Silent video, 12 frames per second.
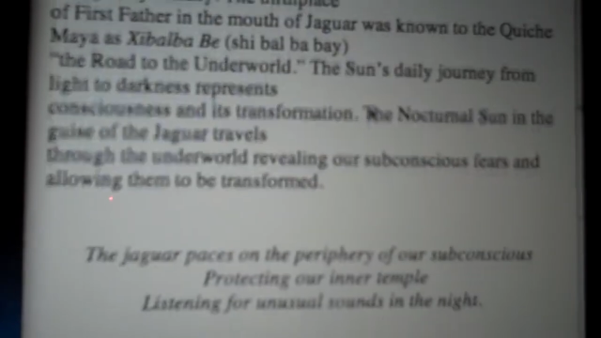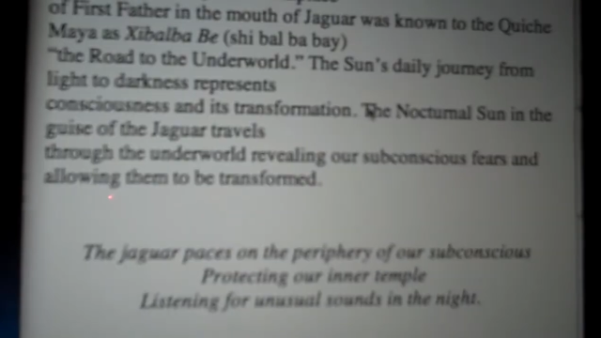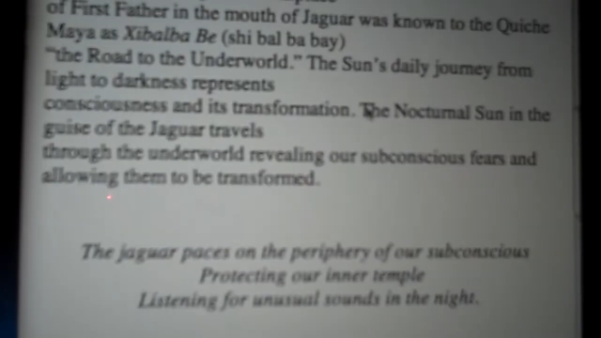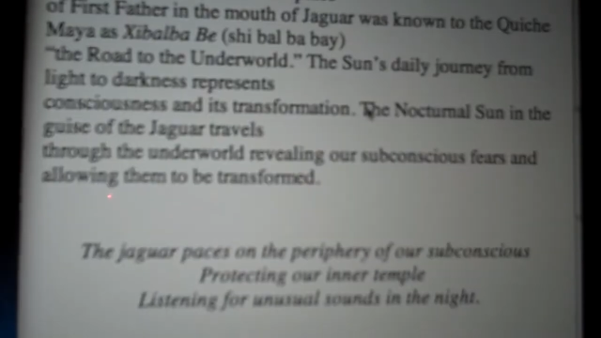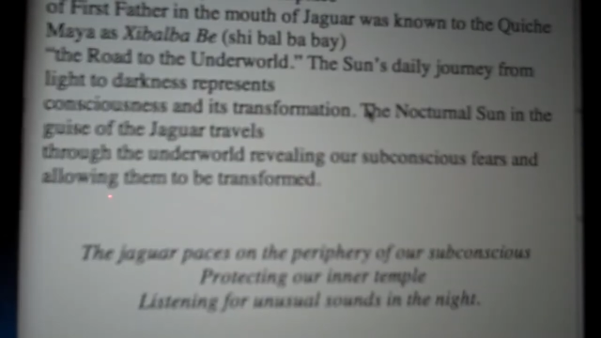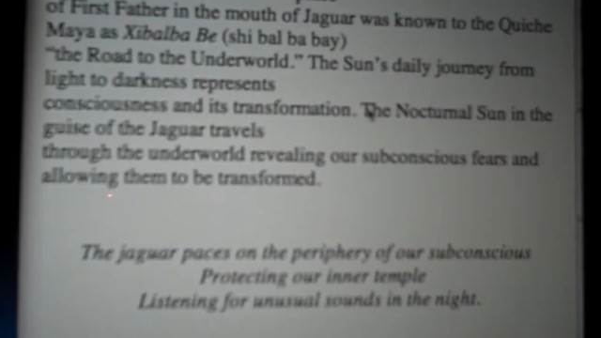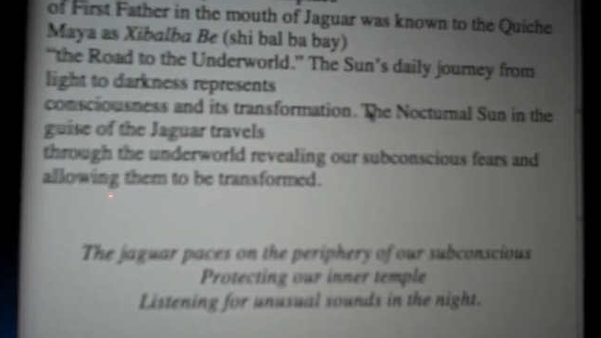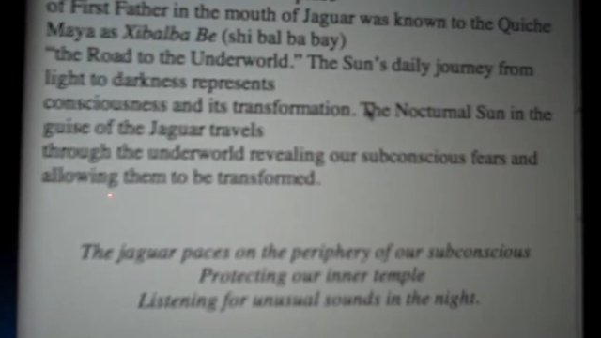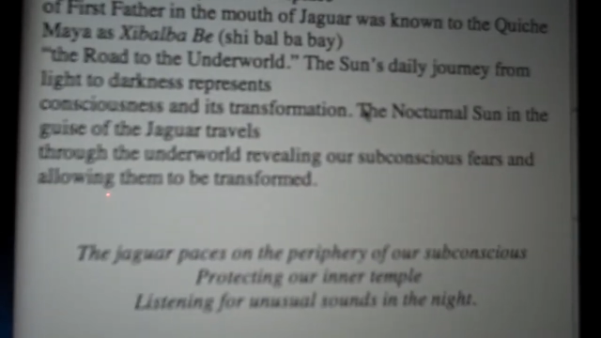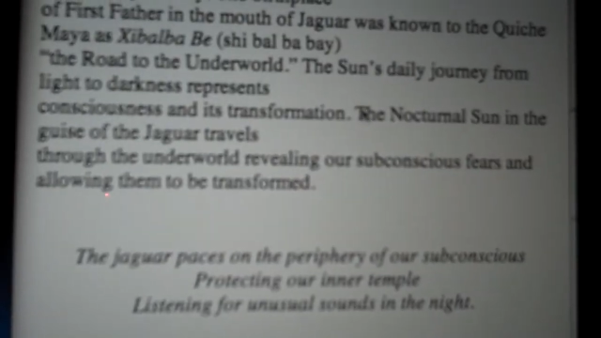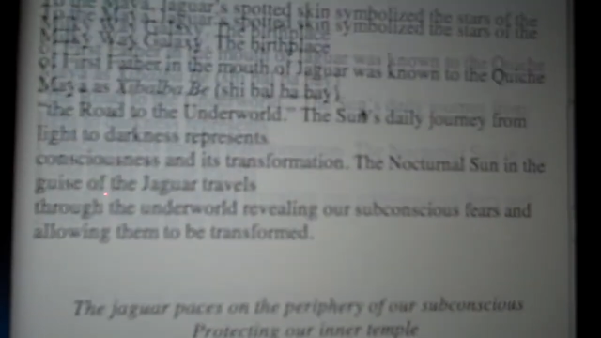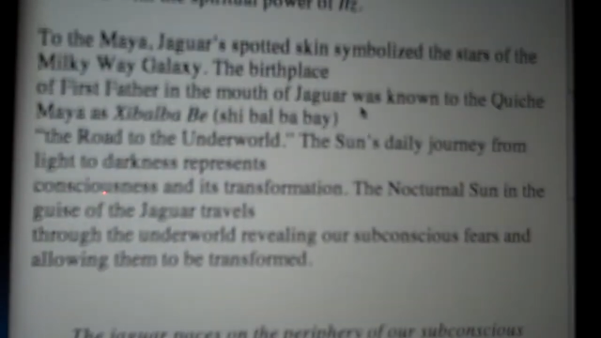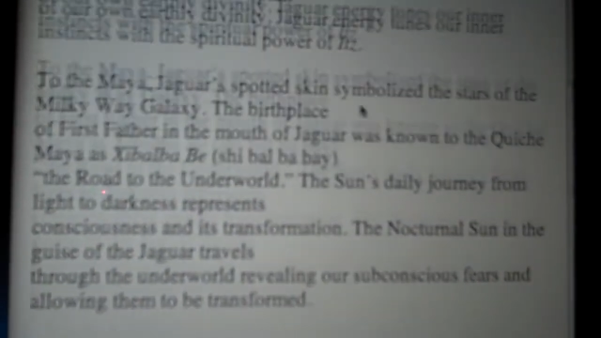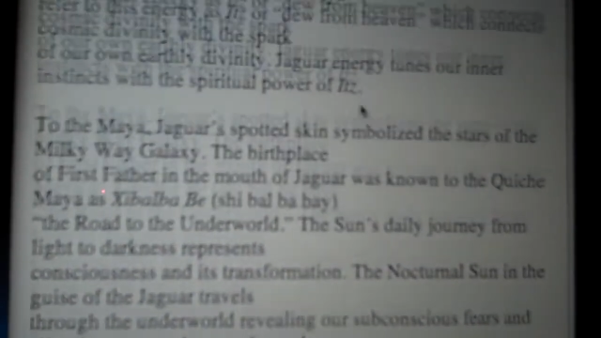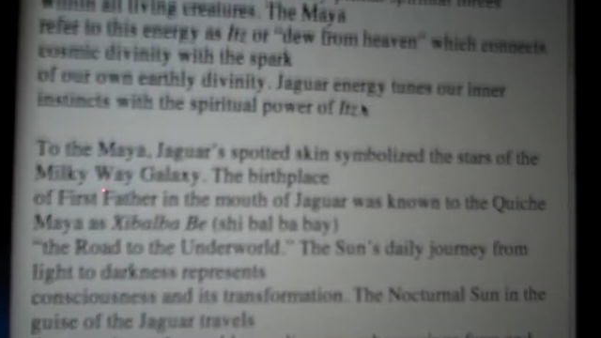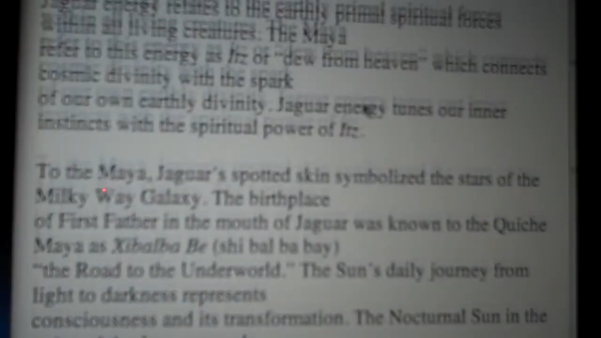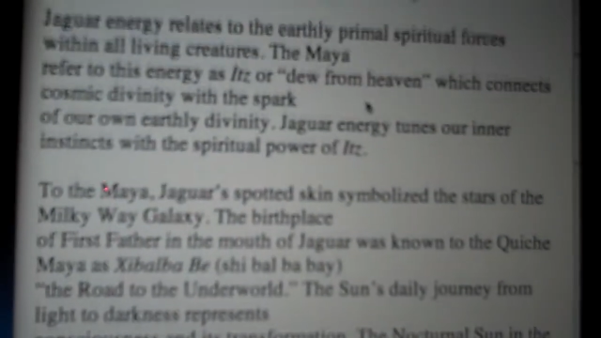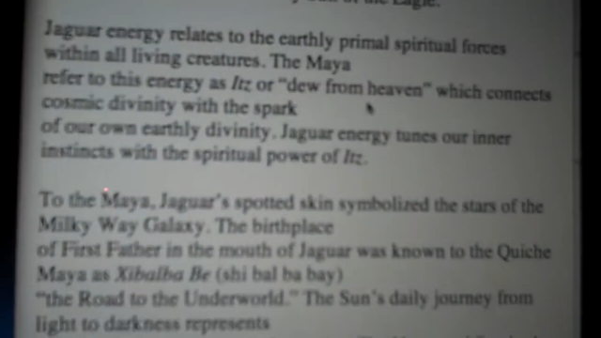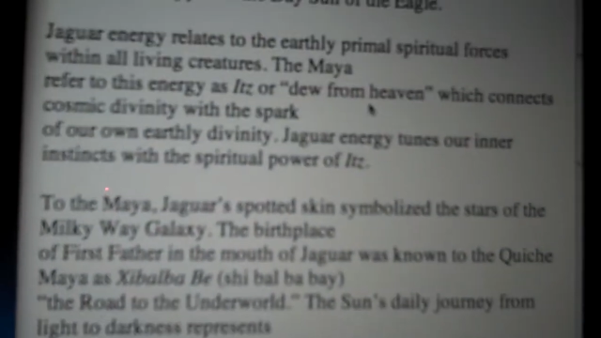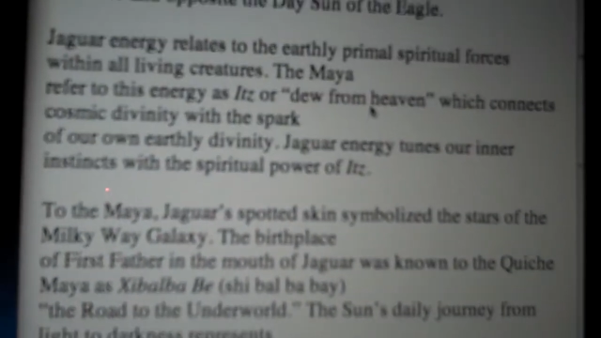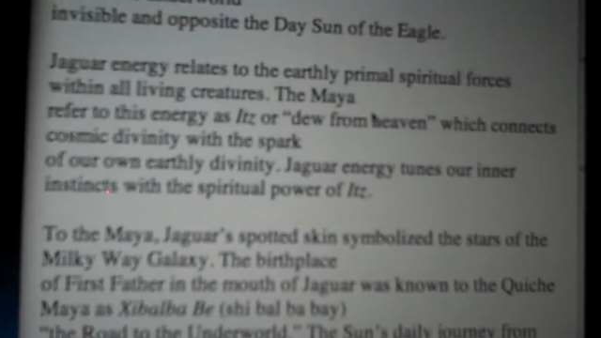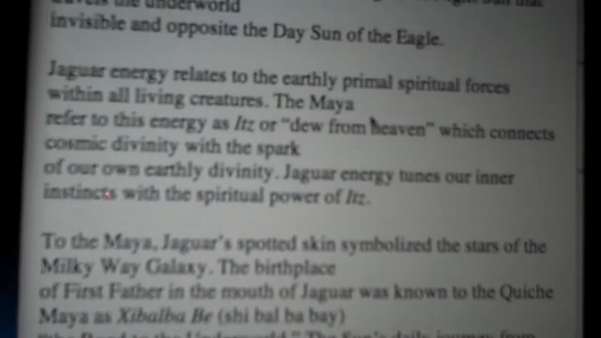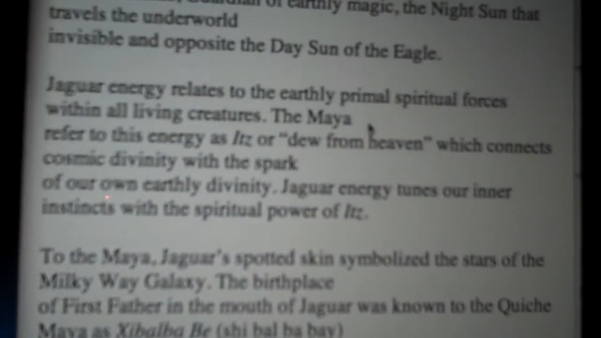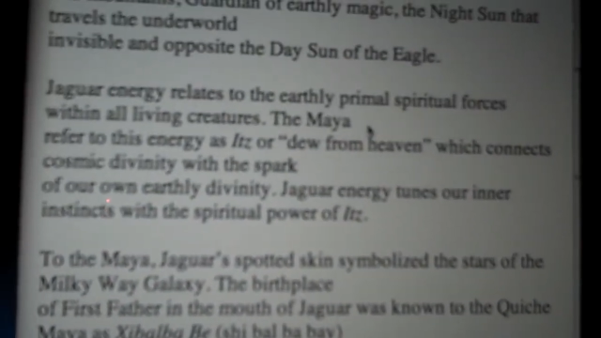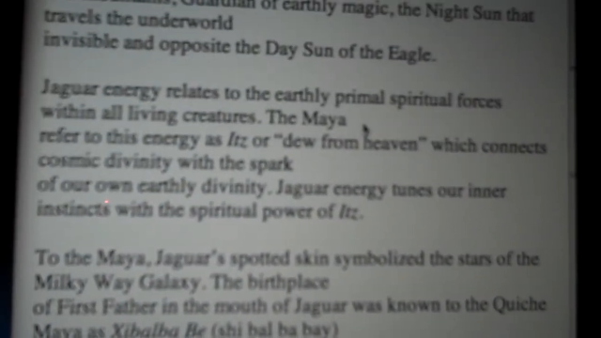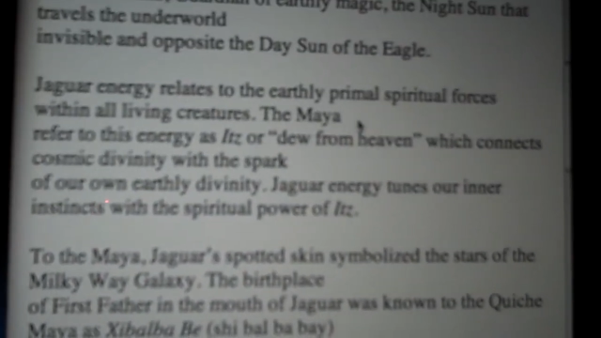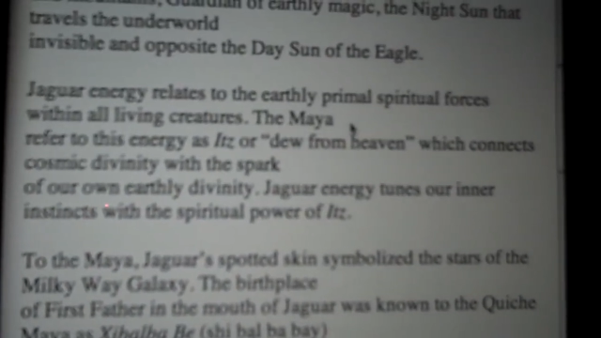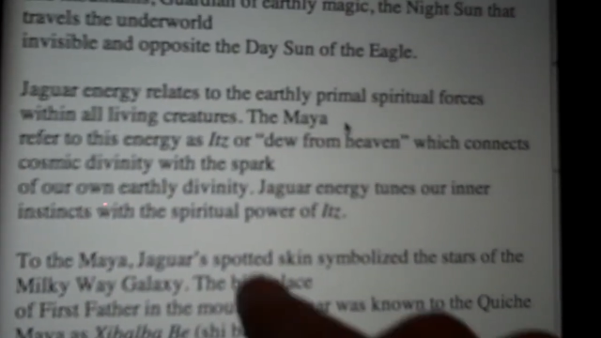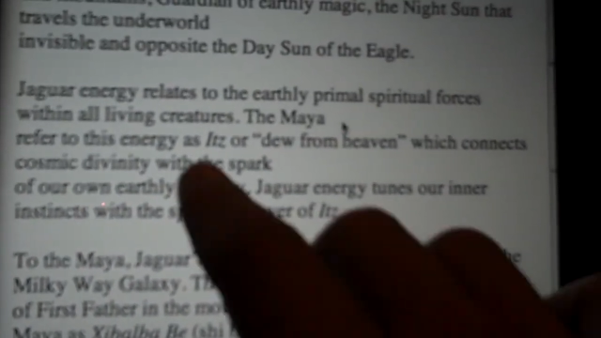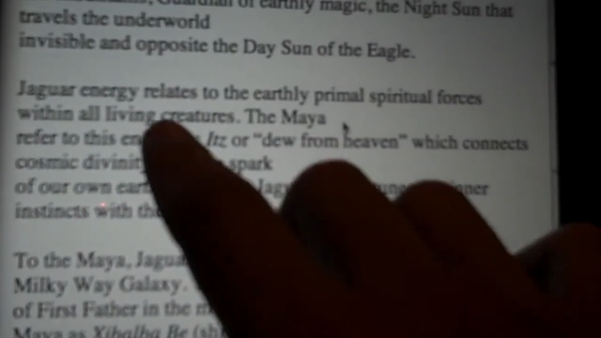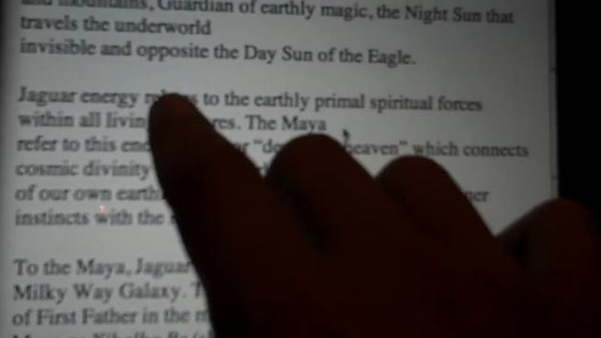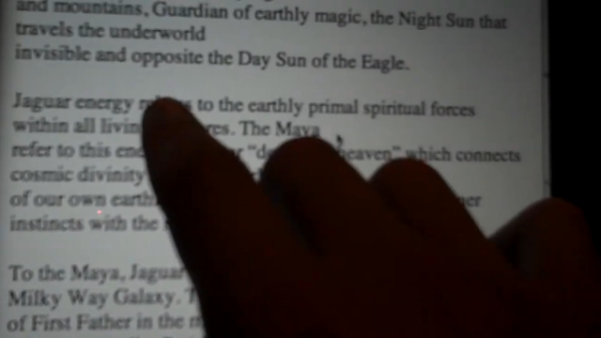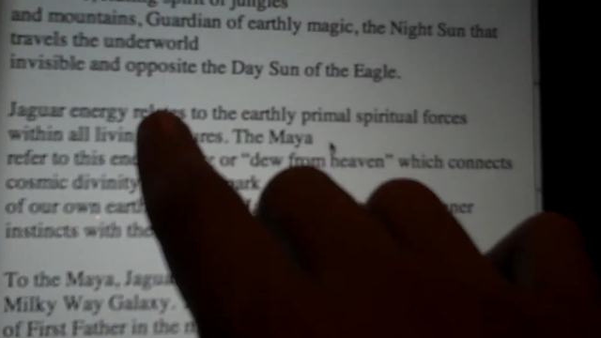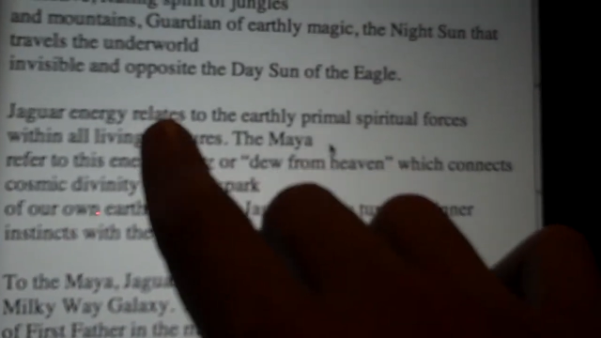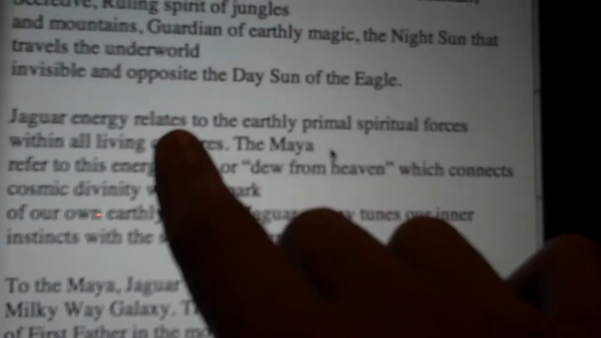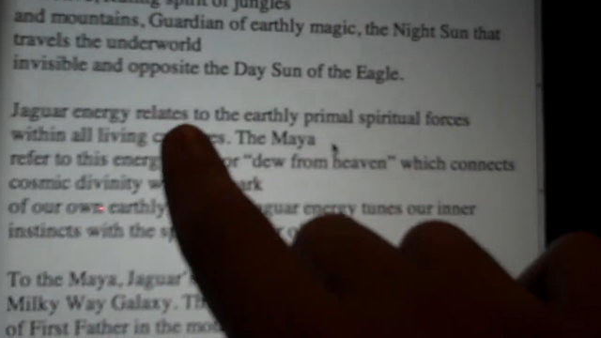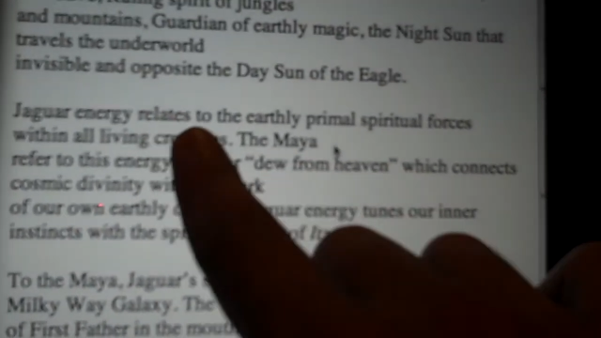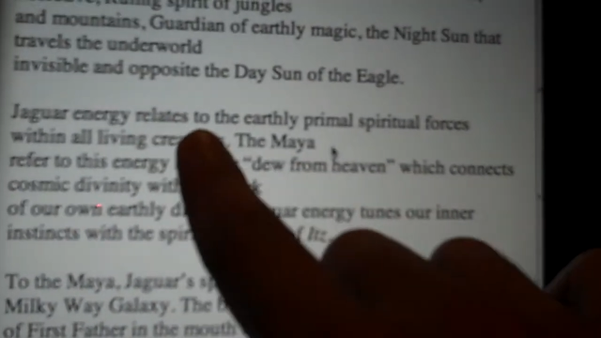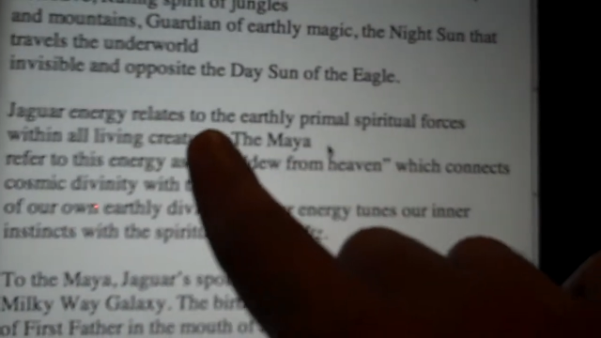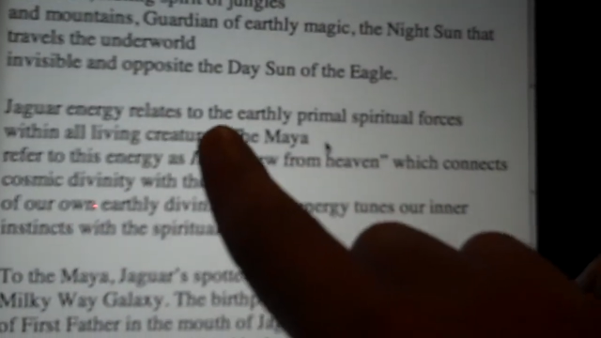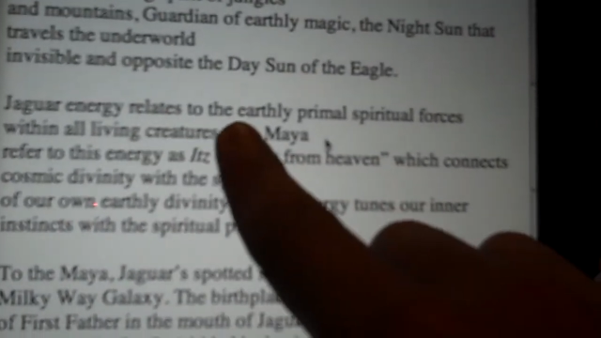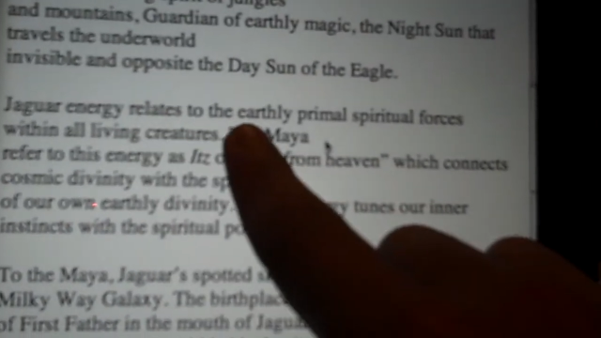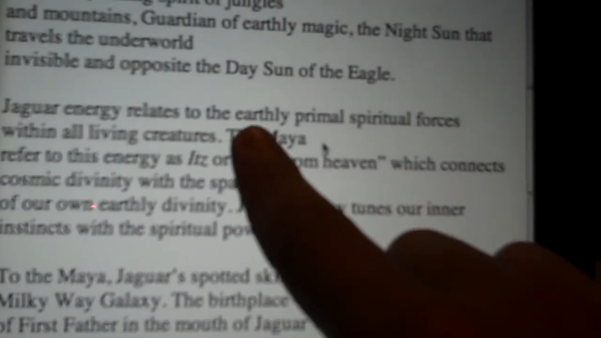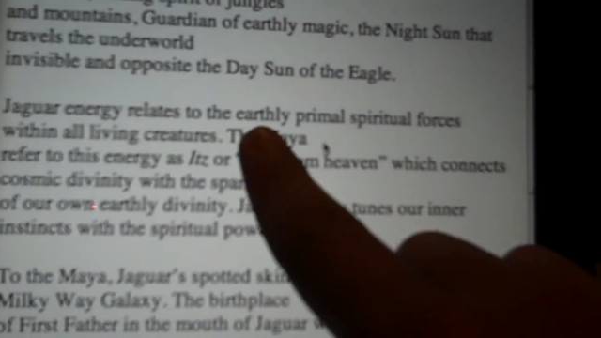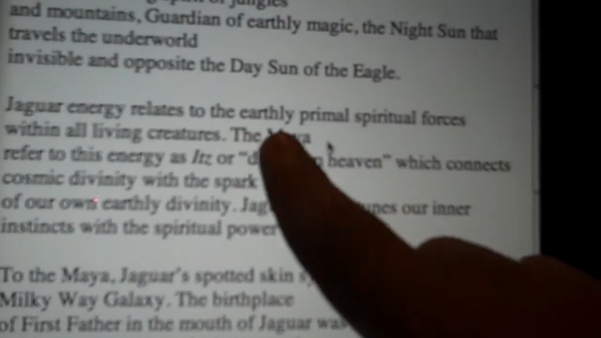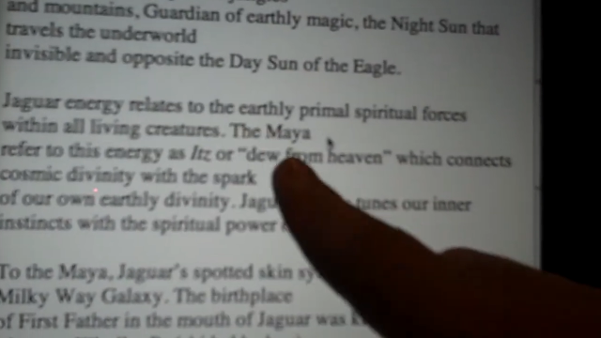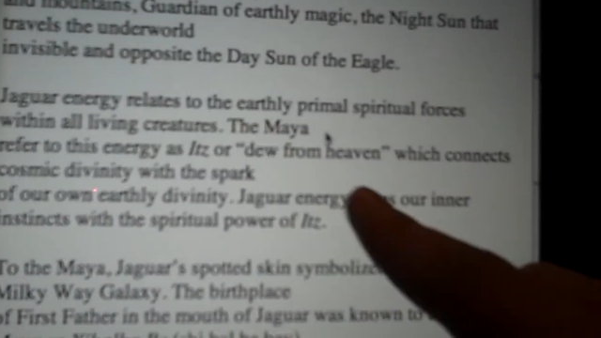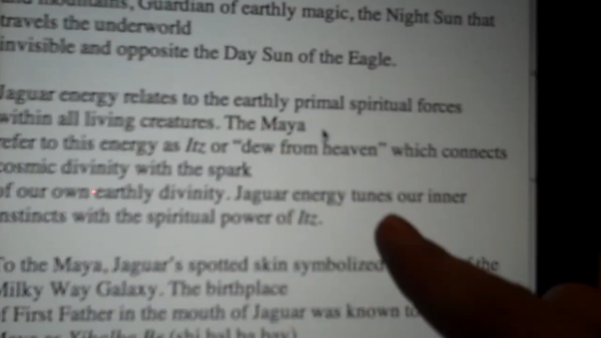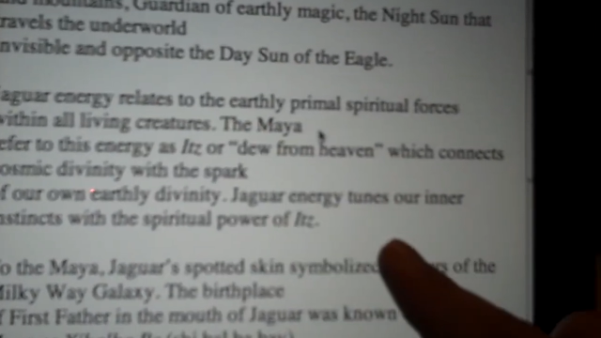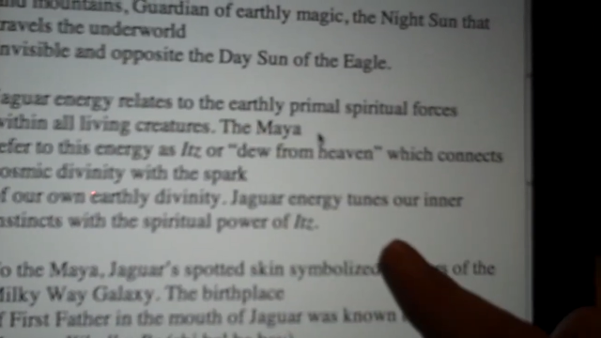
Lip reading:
Nobody's mouth can be seen.